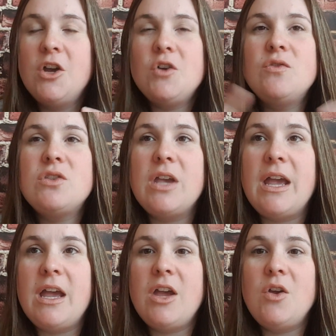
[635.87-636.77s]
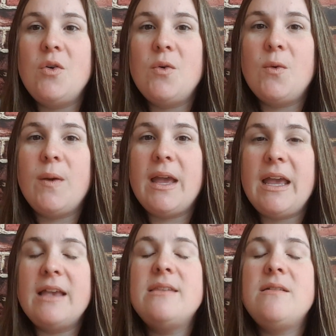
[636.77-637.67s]
who
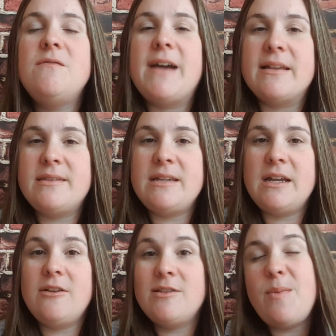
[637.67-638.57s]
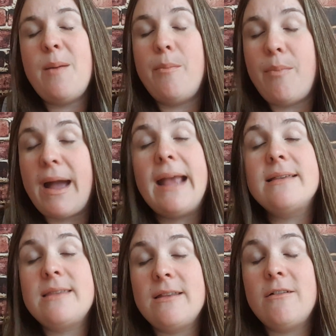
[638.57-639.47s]
is invested, who's a bit
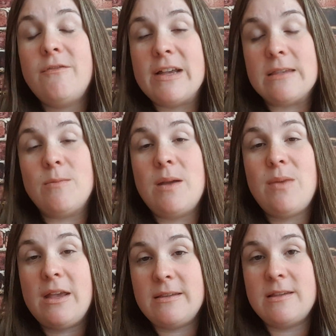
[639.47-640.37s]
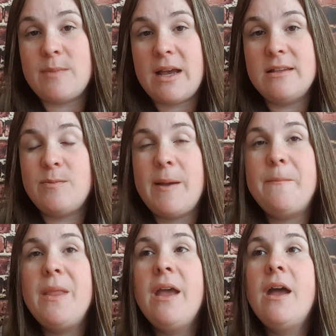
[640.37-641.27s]
biased in their investment because he's my
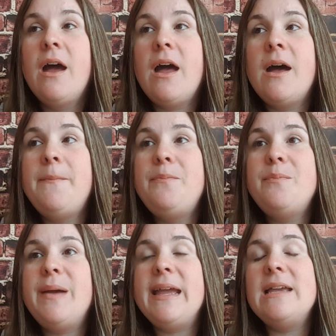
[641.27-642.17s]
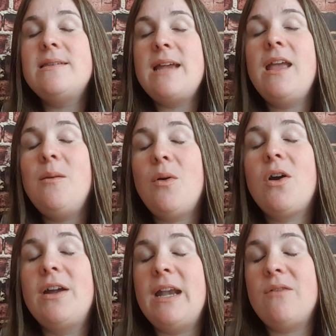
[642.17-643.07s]
husband, but he's taking
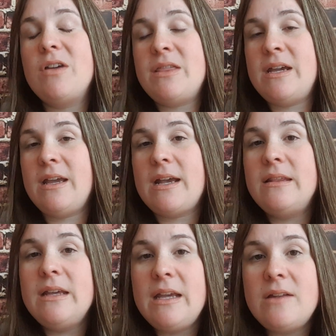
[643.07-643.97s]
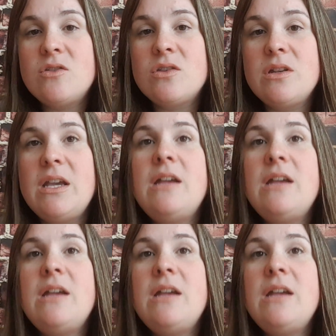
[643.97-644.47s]
part in everything. And the kids